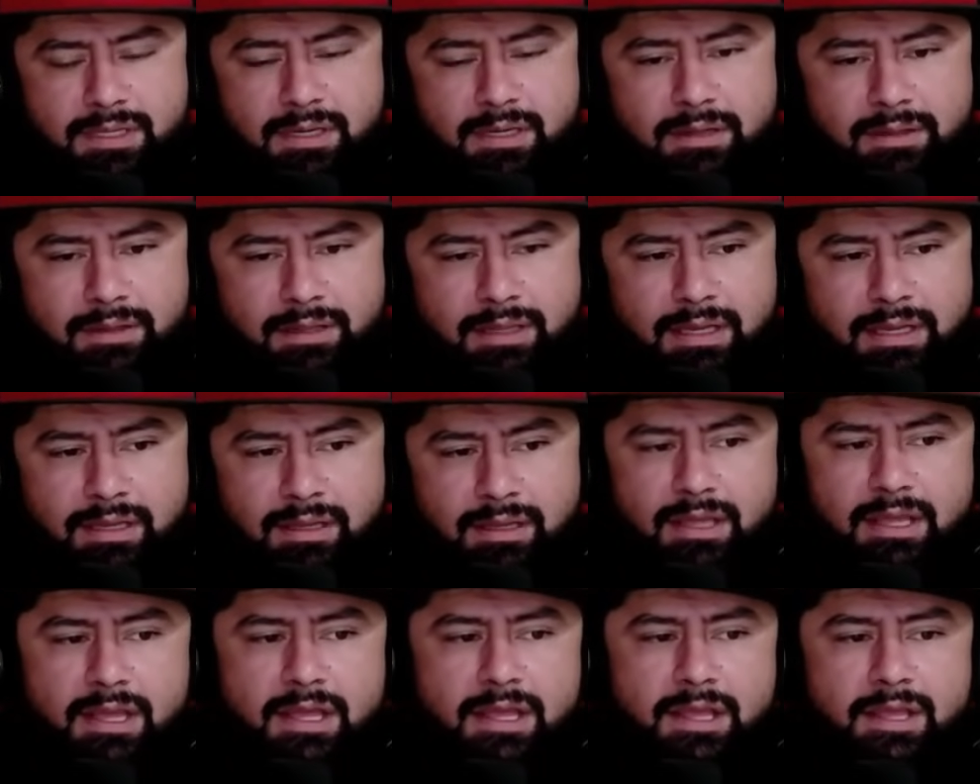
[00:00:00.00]
on that.
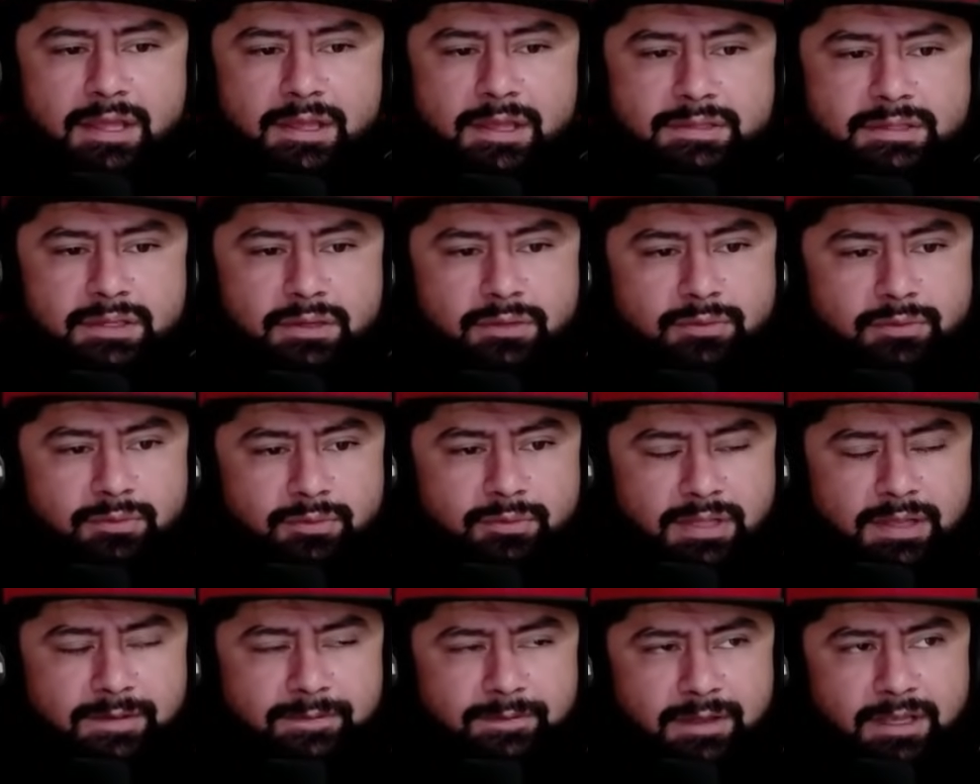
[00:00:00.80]
So
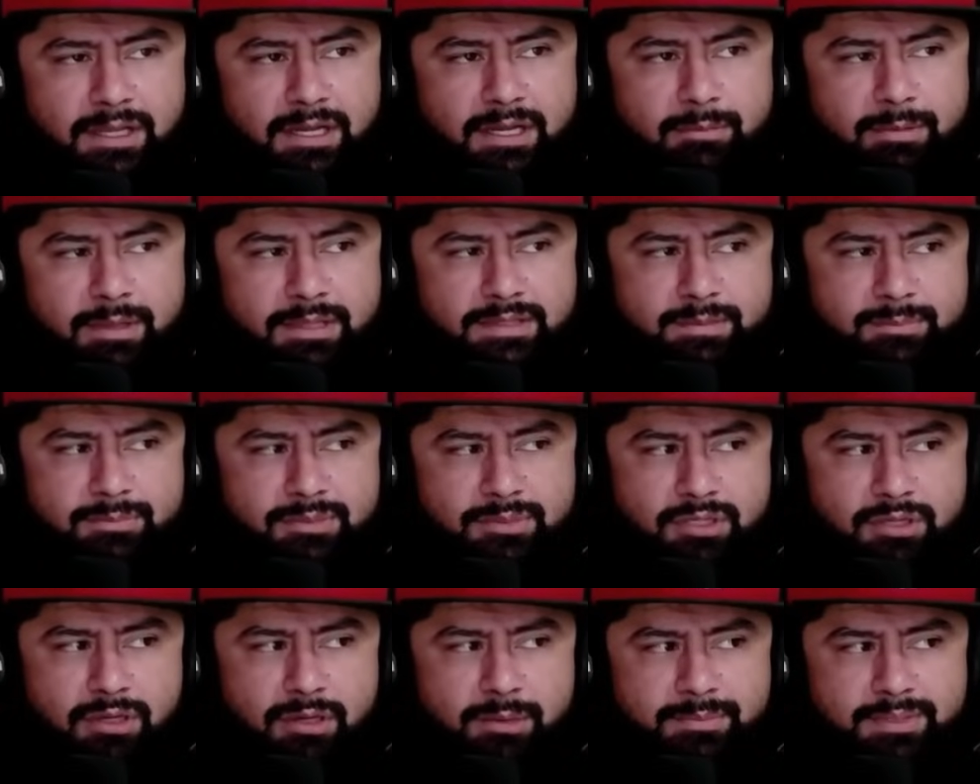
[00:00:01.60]
definitely gonna be some
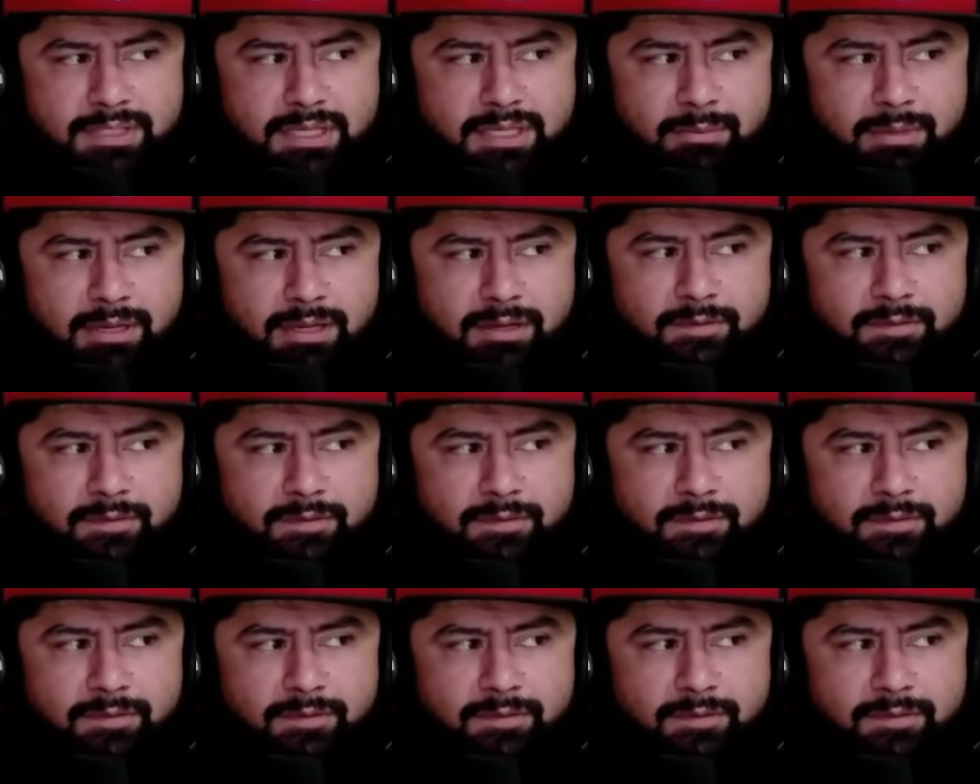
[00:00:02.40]
streams coming in